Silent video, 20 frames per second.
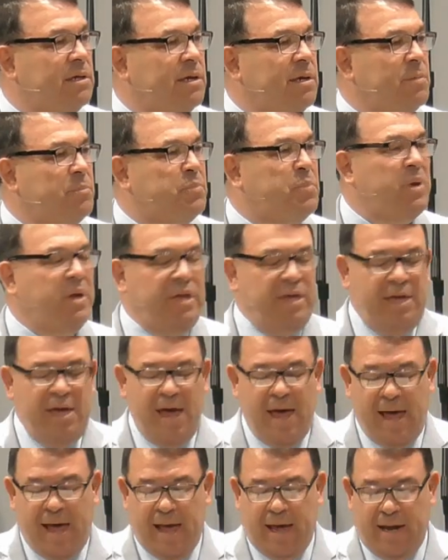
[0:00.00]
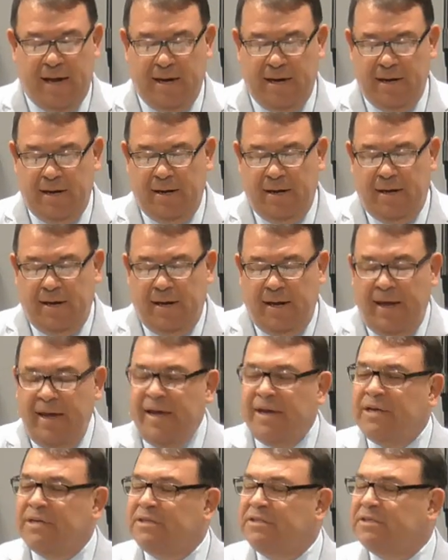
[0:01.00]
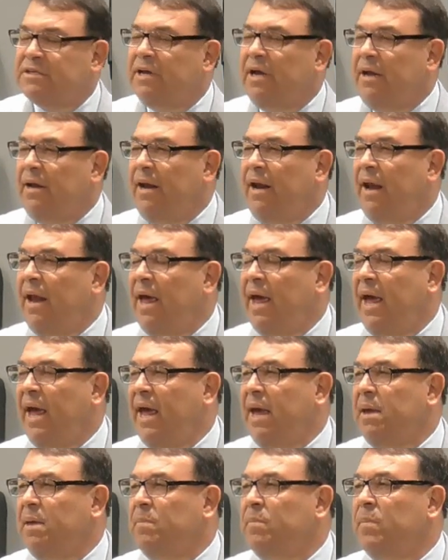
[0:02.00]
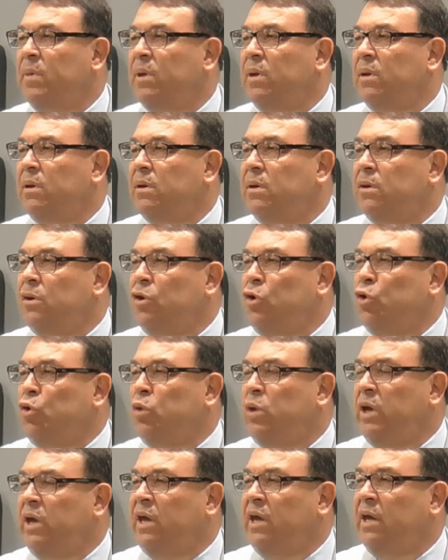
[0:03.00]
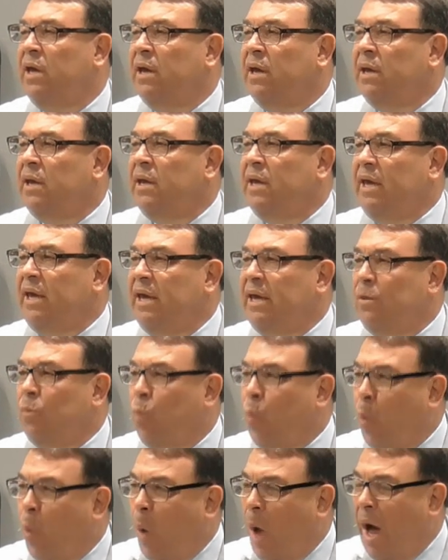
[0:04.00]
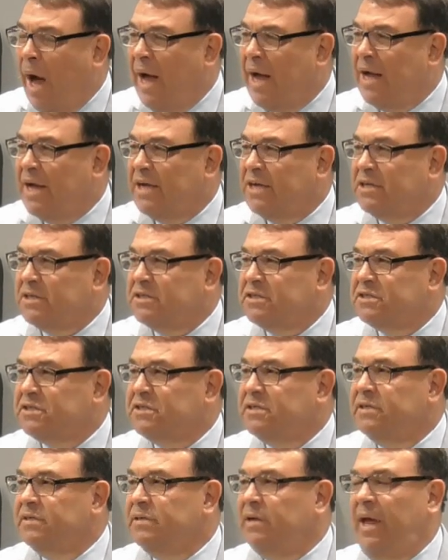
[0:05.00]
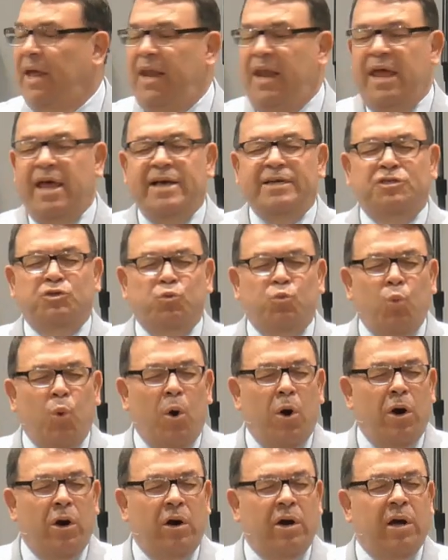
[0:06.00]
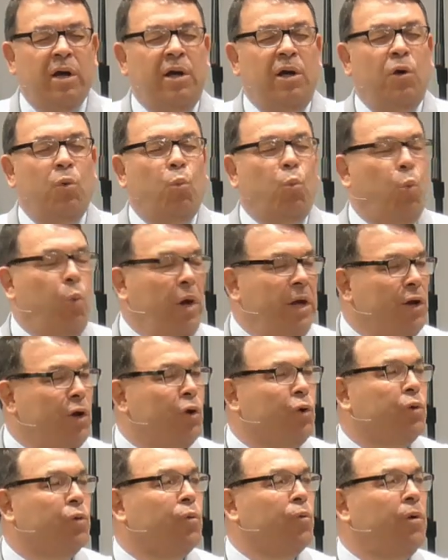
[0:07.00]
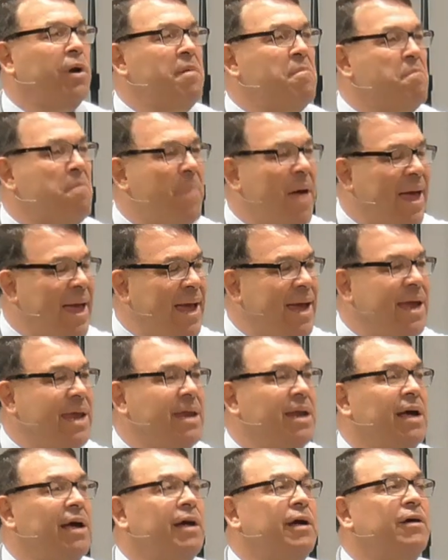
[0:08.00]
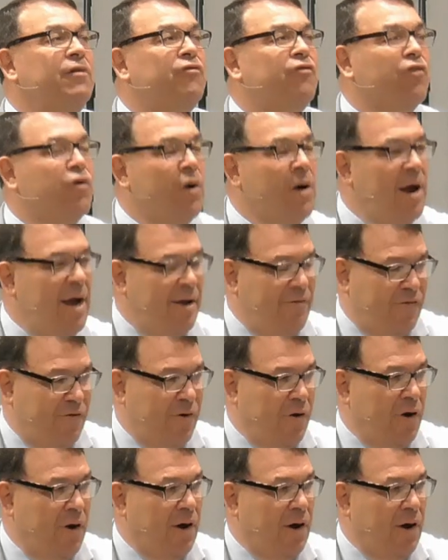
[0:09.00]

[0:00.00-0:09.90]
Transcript: But yet, his name, who he was, and his work will remain forever.